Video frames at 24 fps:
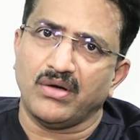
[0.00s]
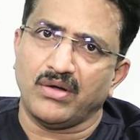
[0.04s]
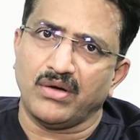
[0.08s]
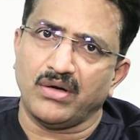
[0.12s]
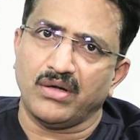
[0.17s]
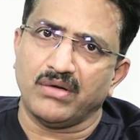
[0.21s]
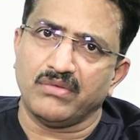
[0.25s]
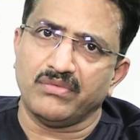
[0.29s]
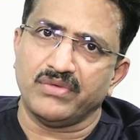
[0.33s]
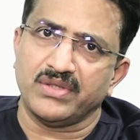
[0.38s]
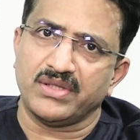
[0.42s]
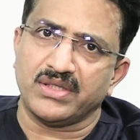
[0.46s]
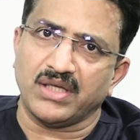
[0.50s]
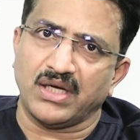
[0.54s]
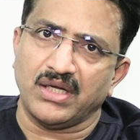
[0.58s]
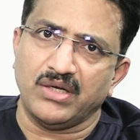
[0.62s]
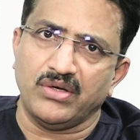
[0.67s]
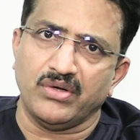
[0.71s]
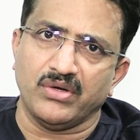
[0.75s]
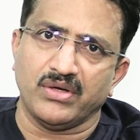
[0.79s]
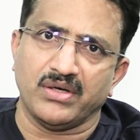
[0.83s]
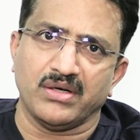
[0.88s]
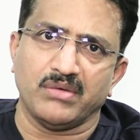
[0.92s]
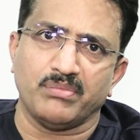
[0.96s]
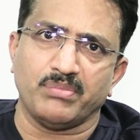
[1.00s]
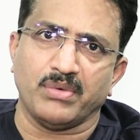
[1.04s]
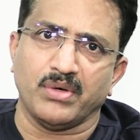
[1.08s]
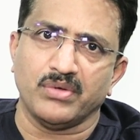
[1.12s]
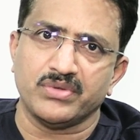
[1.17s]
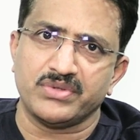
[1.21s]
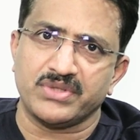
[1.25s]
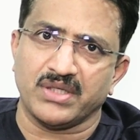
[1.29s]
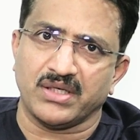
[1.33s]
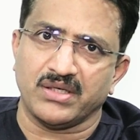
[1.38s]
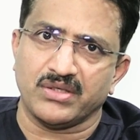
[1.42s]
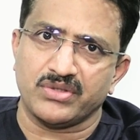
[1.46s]
along with ileoanal
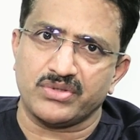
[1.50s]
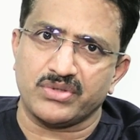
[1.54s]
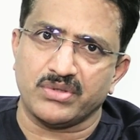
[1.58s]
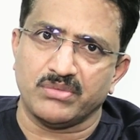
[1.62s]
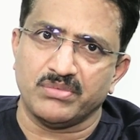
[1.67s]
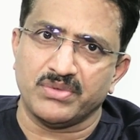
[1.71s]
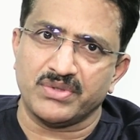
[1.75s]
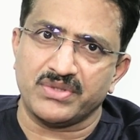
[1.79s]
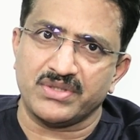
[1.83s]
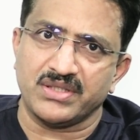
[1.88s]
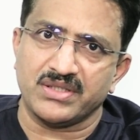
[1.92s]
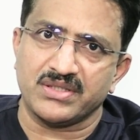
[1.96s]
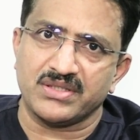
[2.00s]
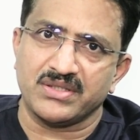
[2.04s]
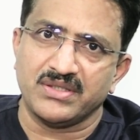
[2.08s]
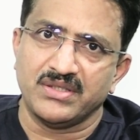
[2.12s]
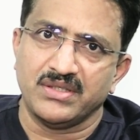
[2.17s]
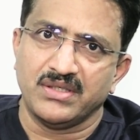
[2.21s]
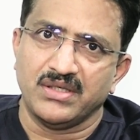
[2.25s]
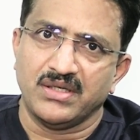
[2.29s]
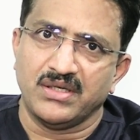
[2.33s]
pouch anastomosis.